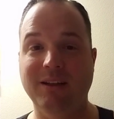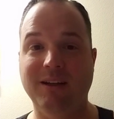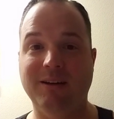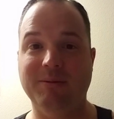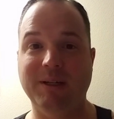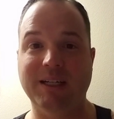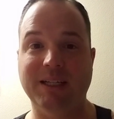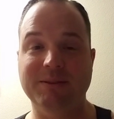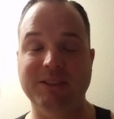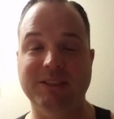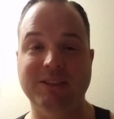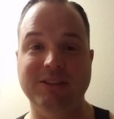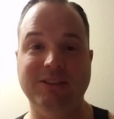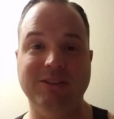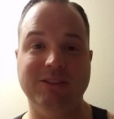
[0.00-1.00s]
I'm like, I just
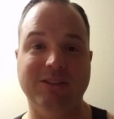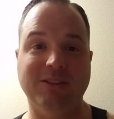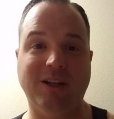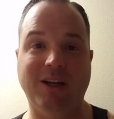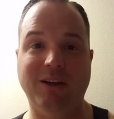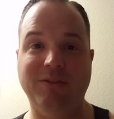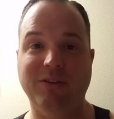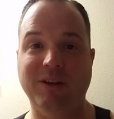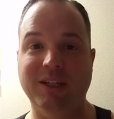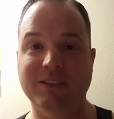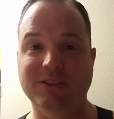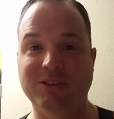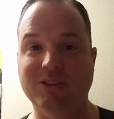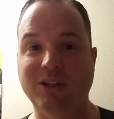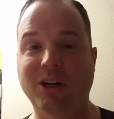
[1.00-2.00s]
sent you this offer as
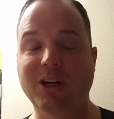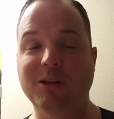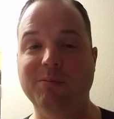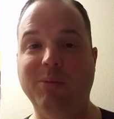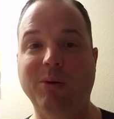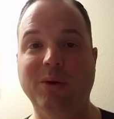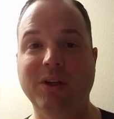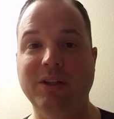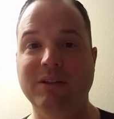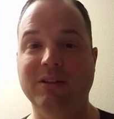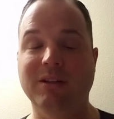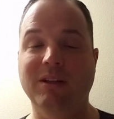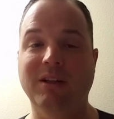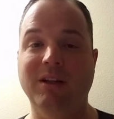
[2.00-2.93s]
a starting point.